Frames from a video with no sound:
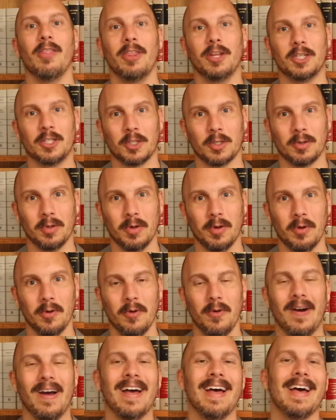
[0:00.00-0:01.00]
the
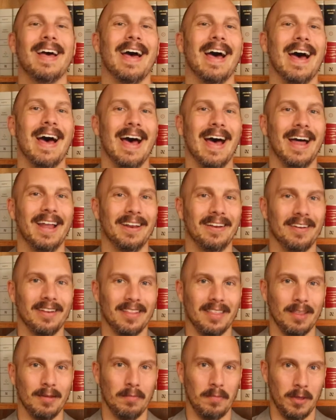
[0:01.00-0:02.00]
true, and
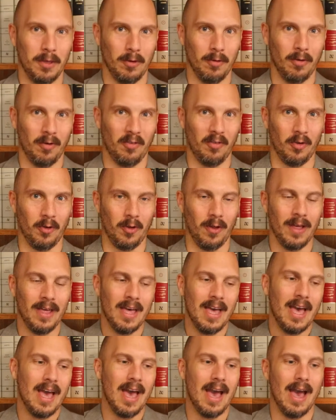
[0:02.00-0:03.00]
the beautiful.
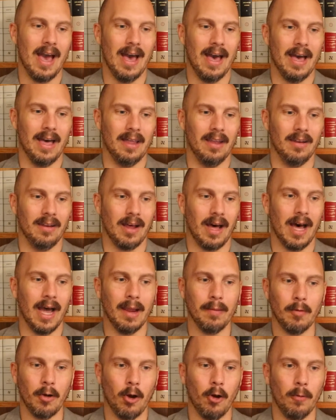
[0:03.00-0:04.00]
And
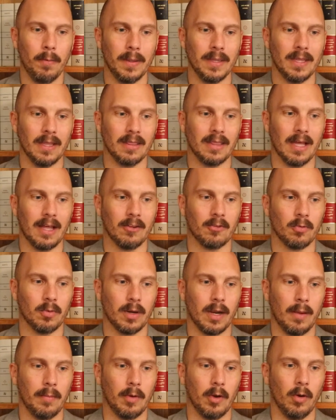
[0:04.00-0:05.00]
I'm hoping that that's
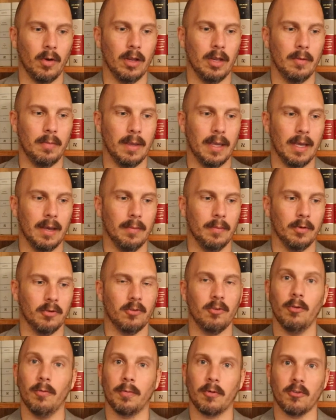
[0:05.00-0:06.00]
what I'm going to be able
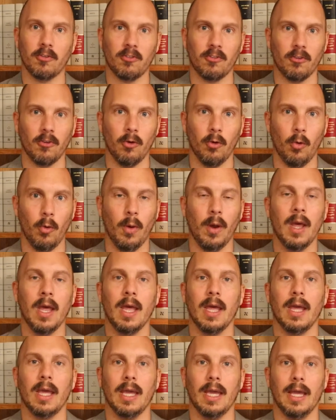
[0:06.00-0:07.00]
to pursue
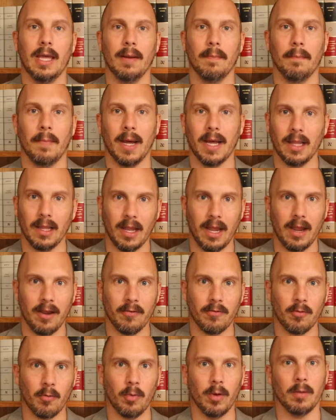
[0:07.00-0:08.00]
in my
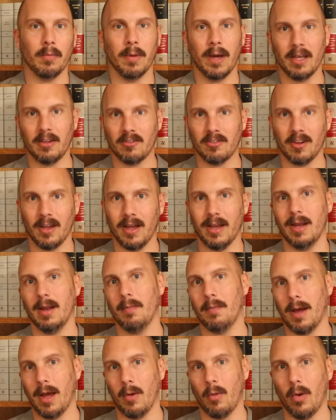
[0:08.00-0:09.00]
life with my son
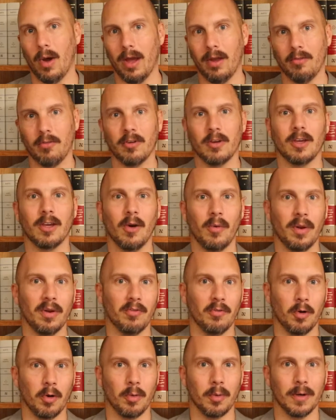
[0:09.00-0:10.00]
and my wife going
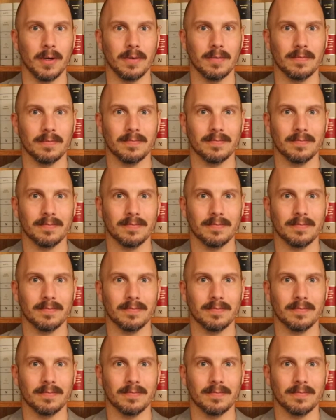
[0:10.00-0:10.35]
forward.